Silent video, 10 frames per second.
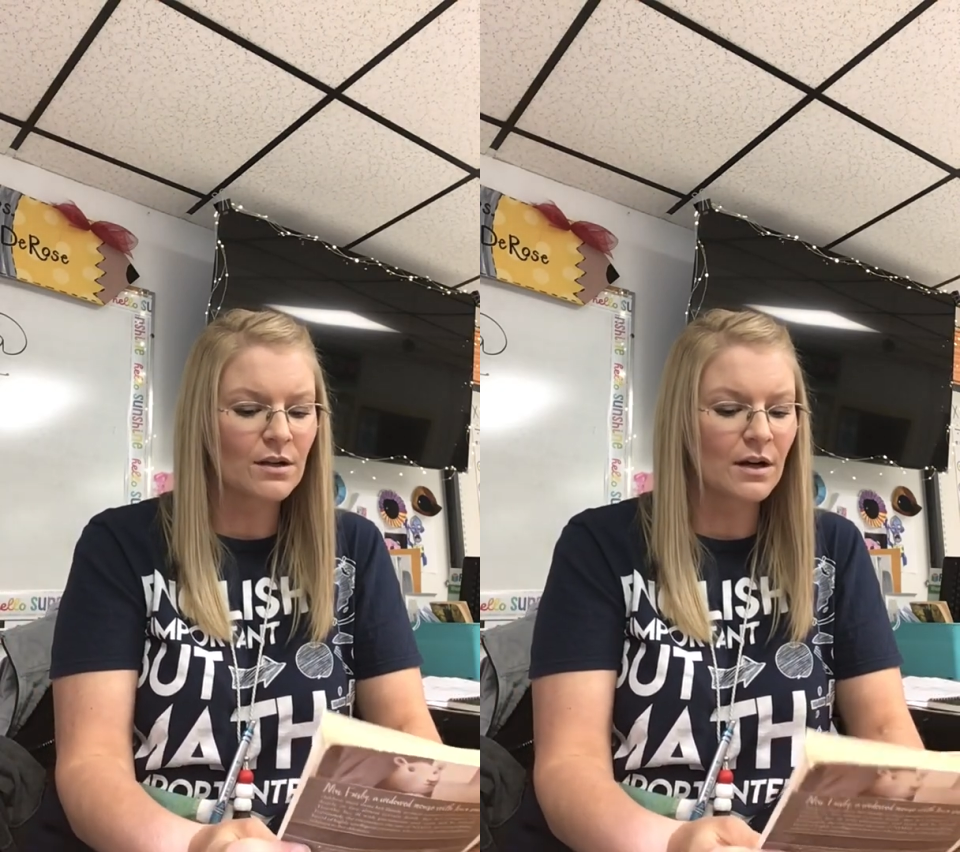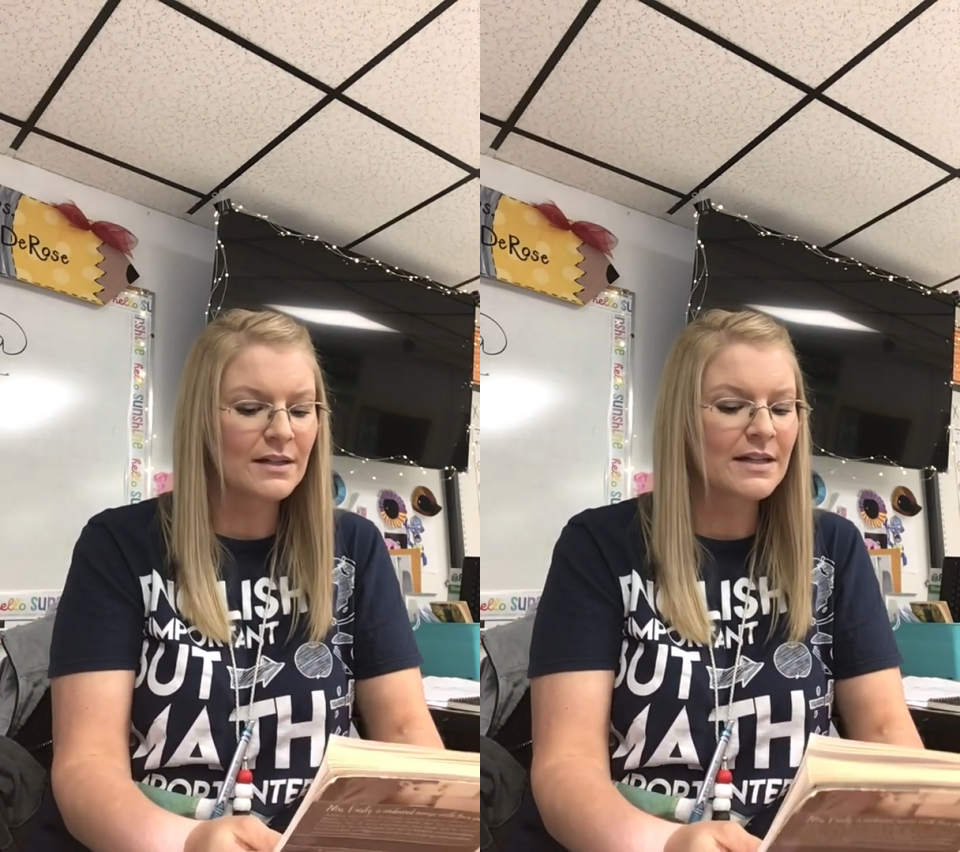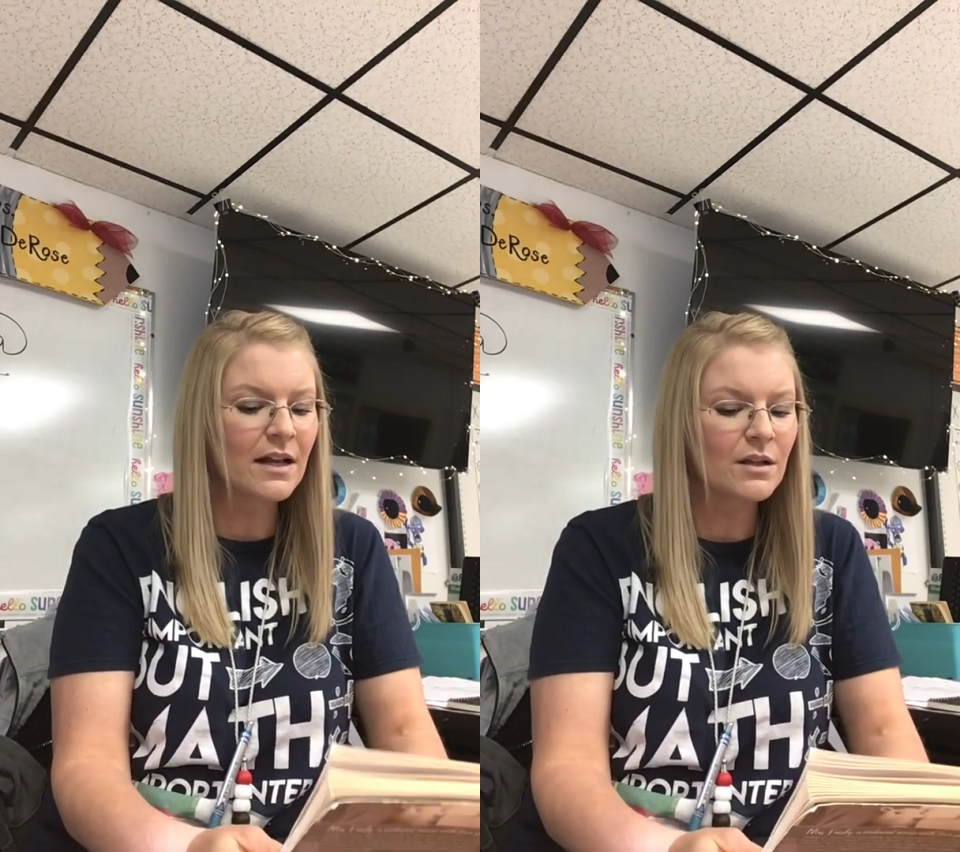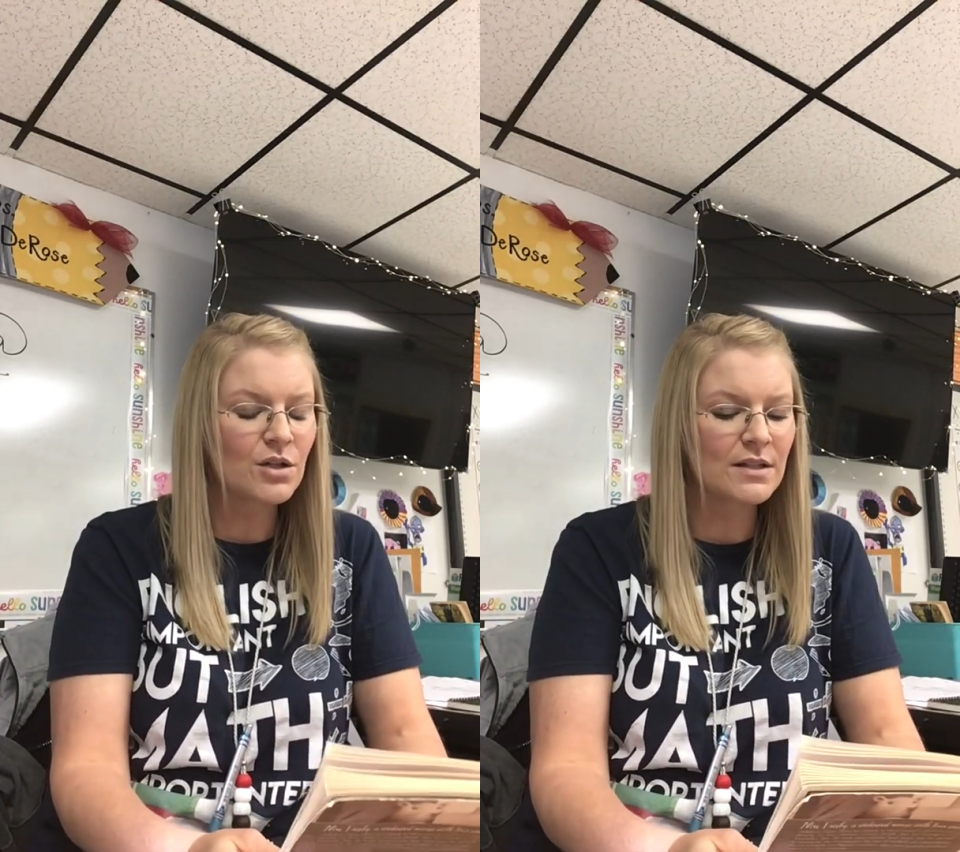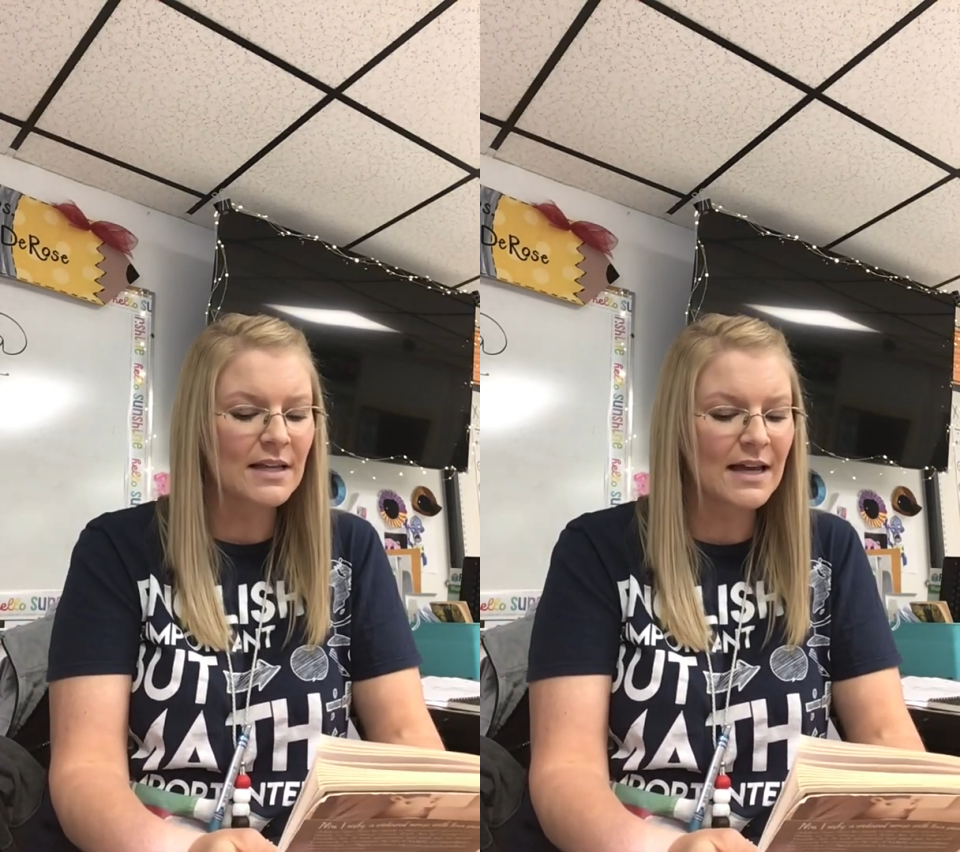our
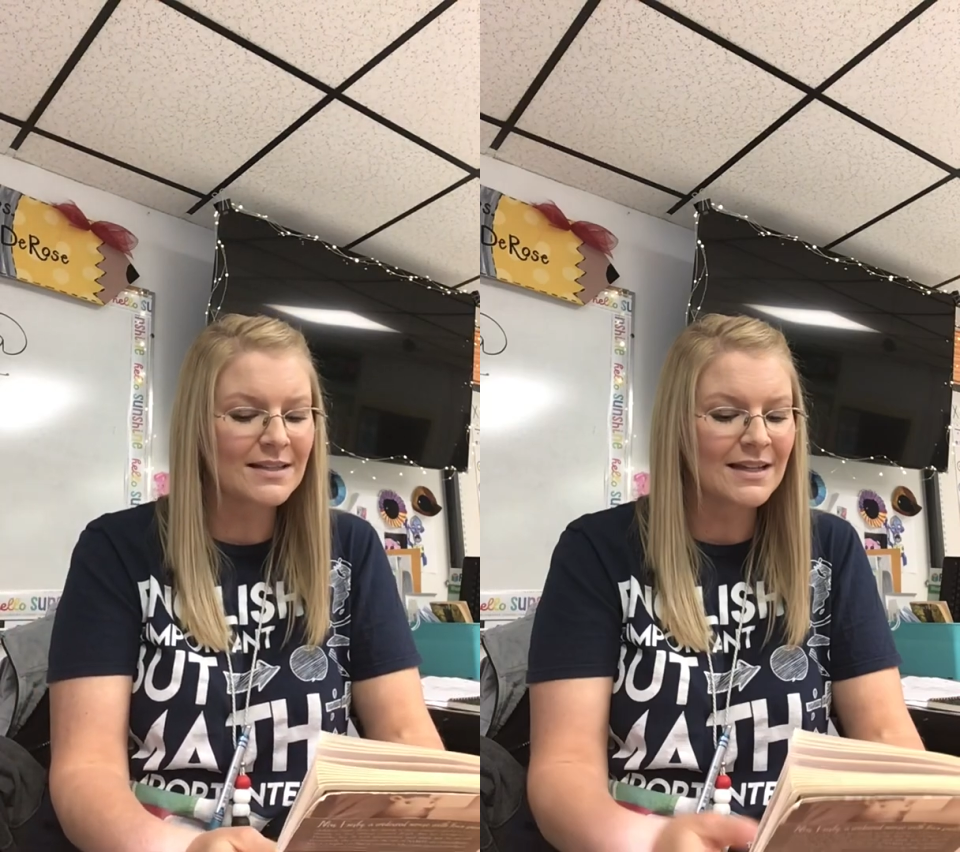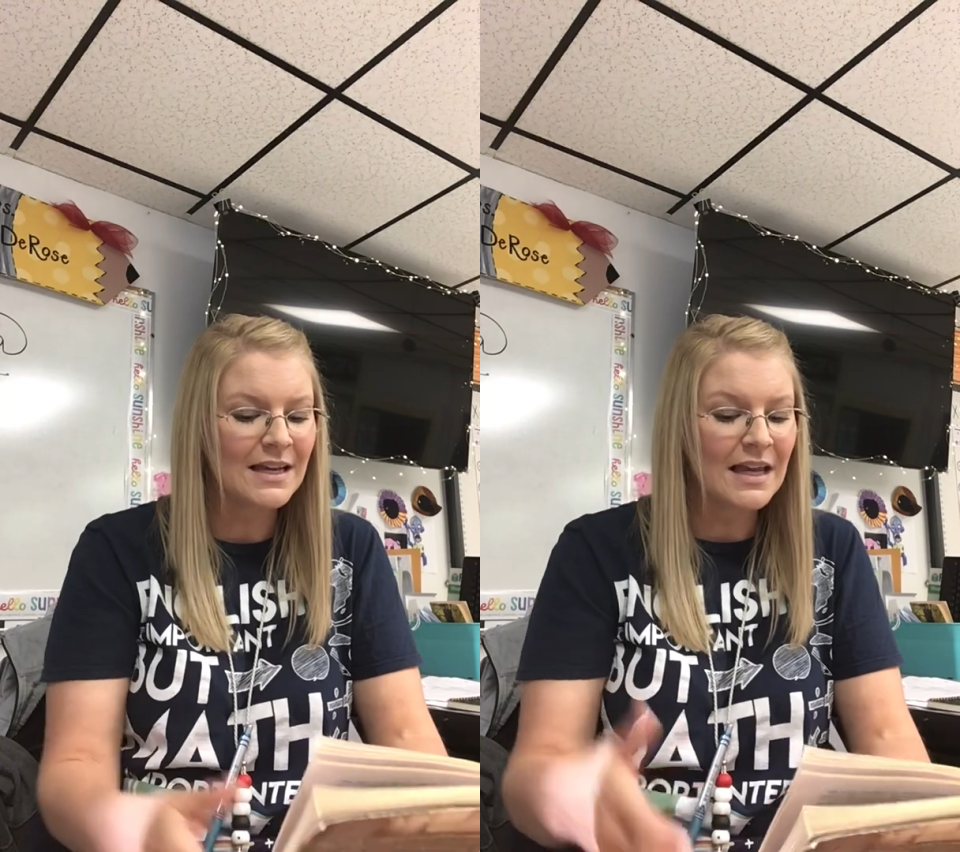intelligence has